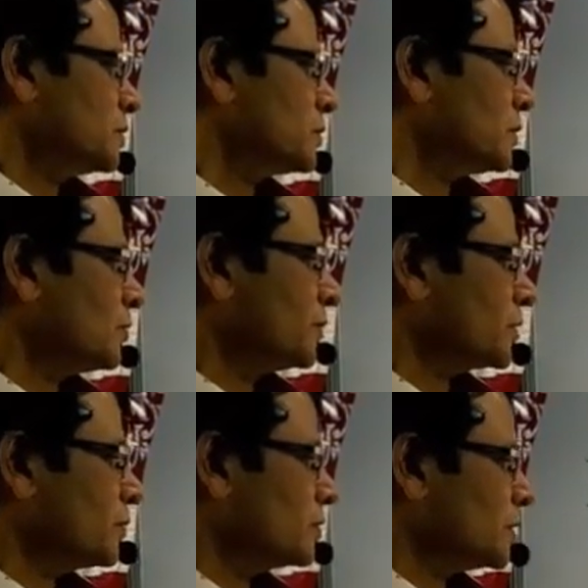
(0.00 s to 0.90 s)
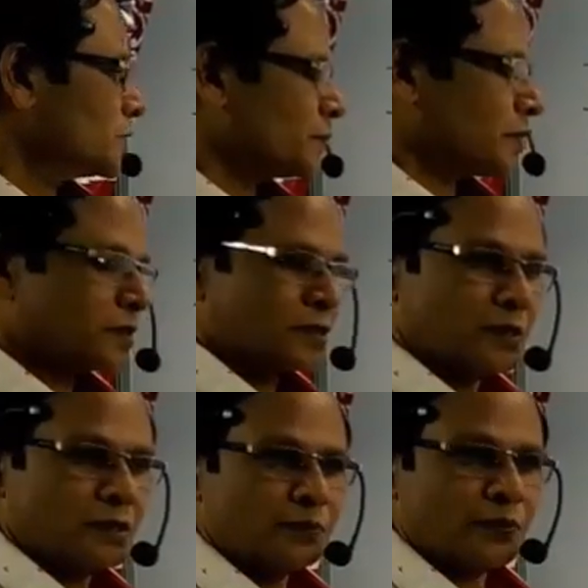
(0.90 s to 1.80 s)
So now methionine is
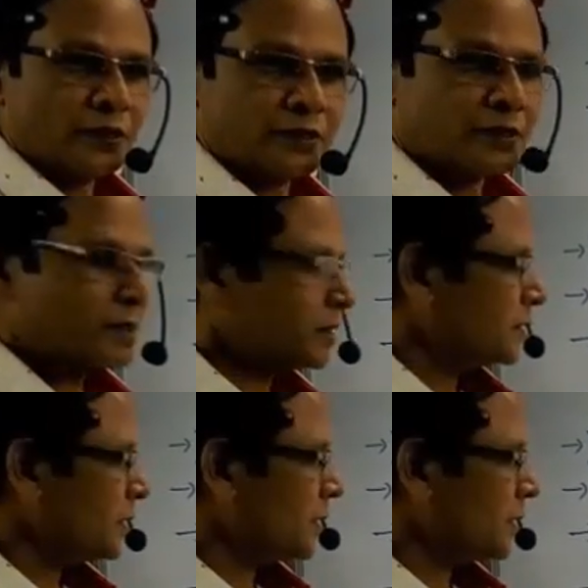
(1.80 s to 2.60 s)
present in the P site